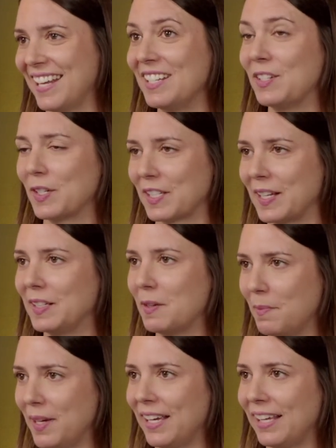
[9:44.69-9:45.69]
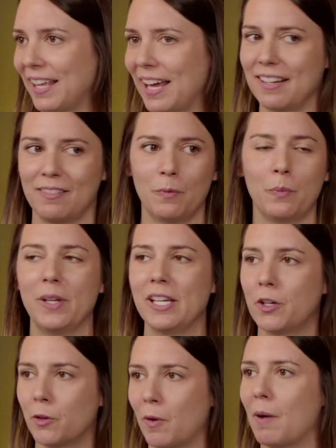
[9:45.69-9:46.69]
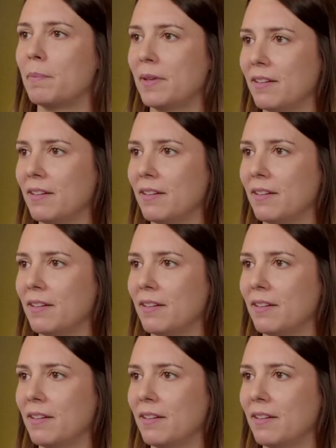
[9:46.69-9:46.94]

interesting to me that we grew up